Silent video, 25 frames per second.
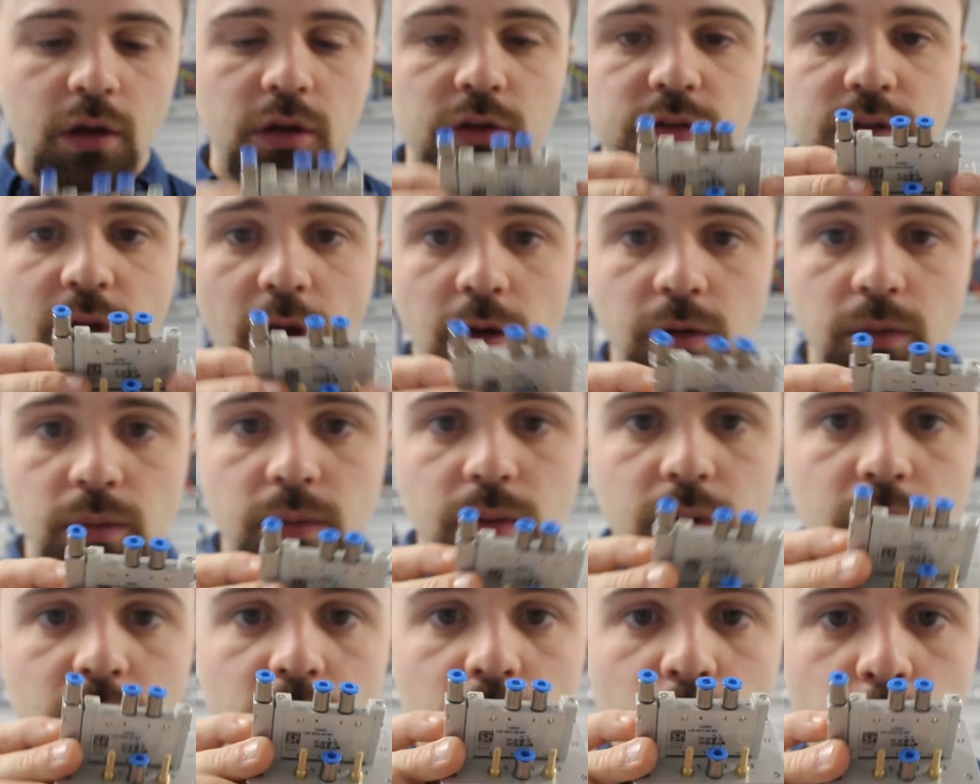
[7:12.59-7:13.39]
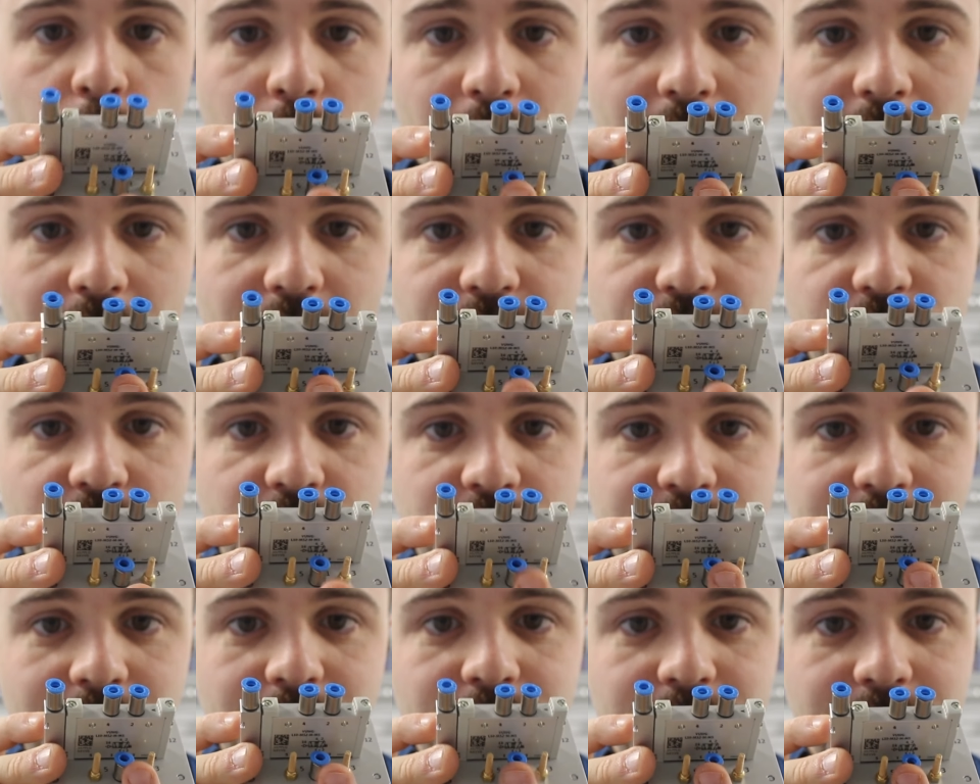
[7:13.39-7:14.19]
So we have
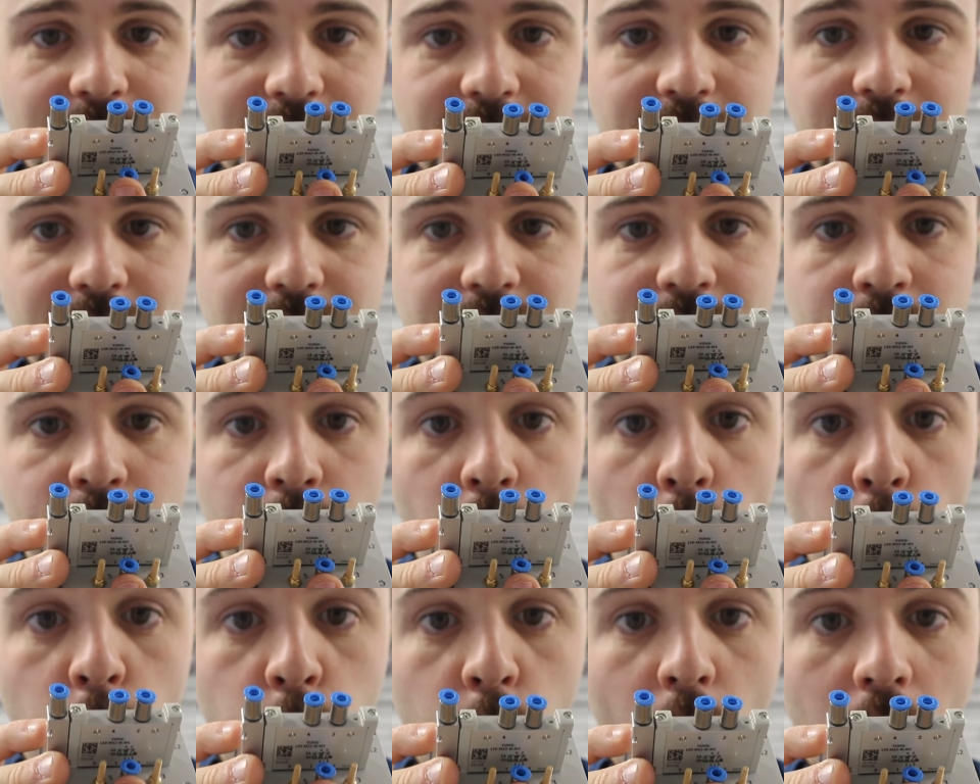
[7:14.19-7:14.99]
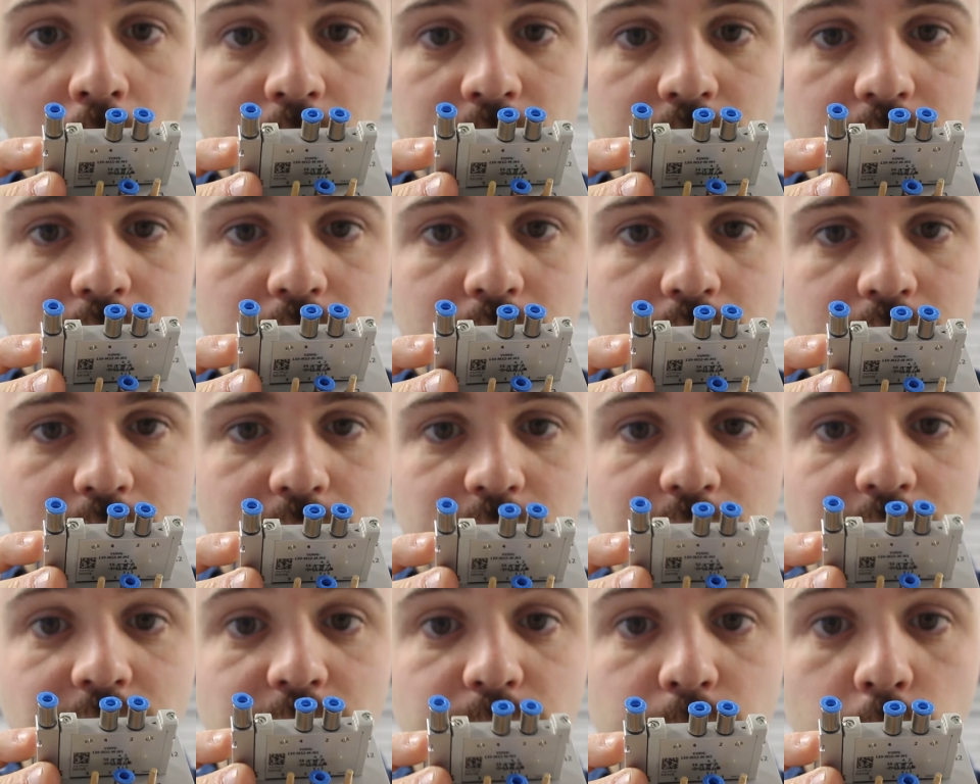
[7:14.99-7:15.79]
down here number 1.
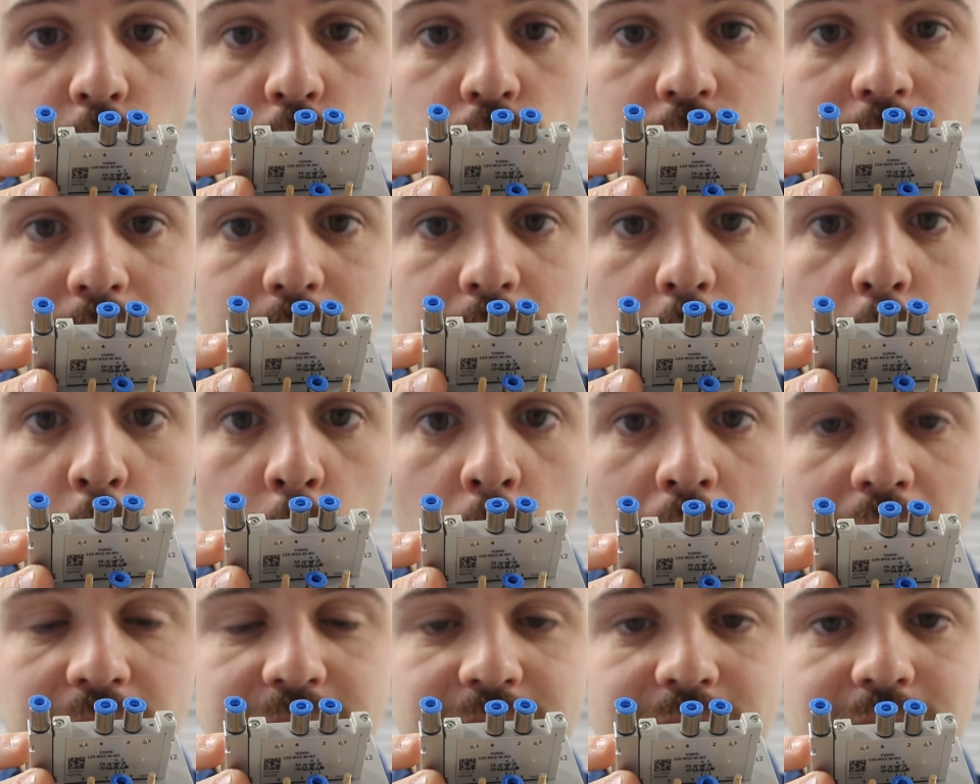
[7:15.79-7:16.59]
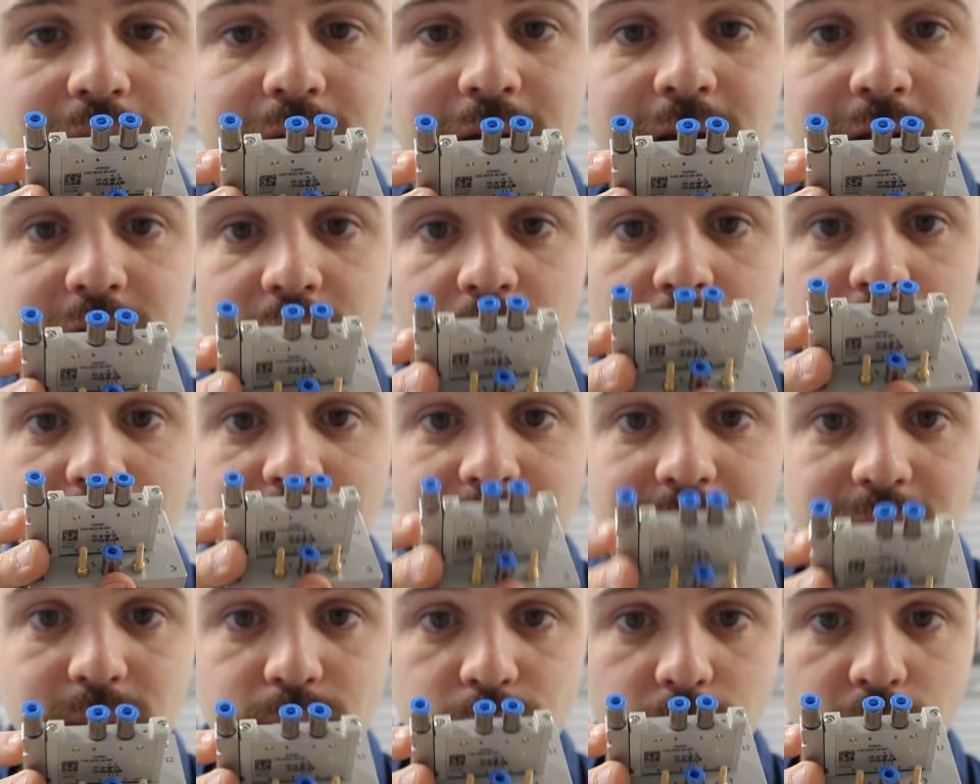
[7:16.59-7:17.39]
This is port number 1. It's our
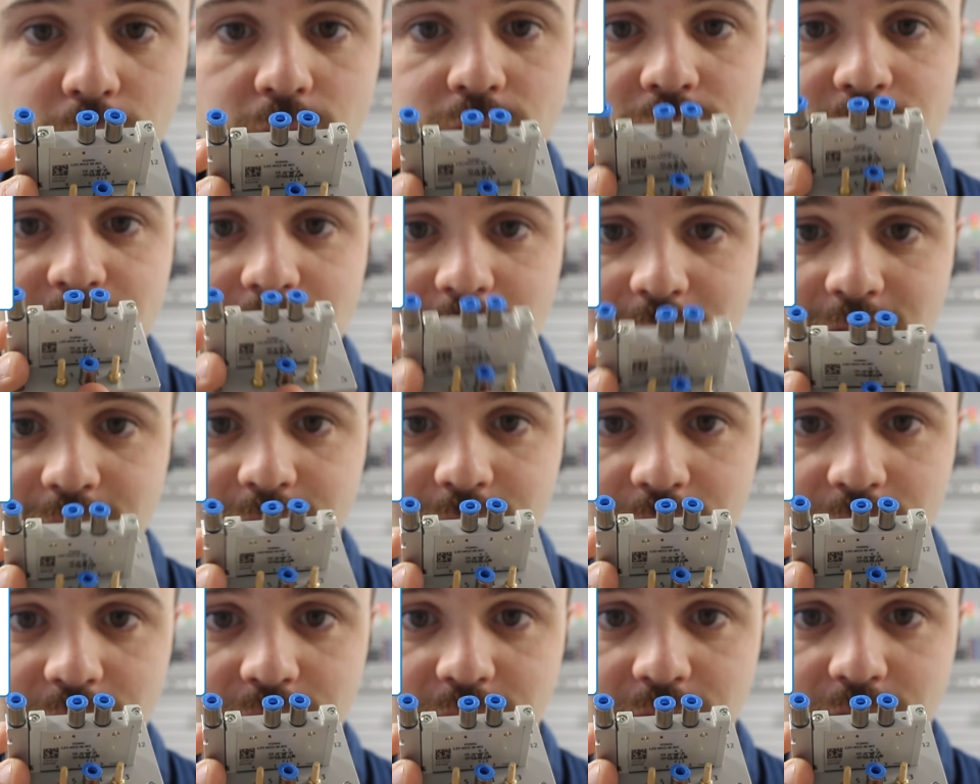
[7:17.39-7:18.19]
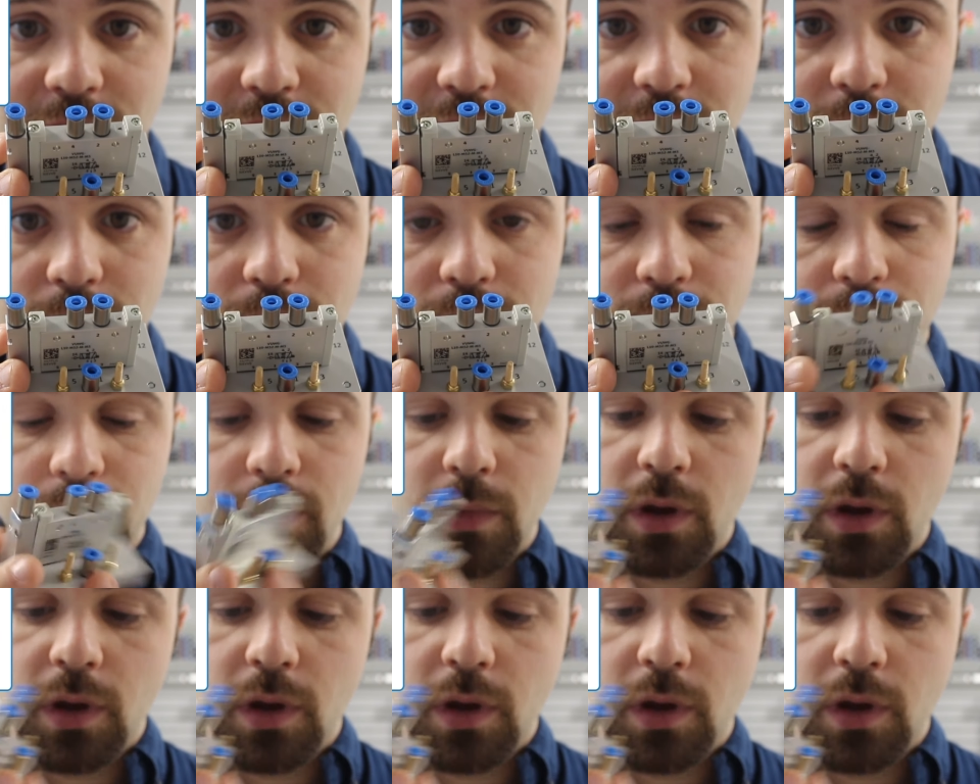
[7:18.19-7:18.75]
input into the system.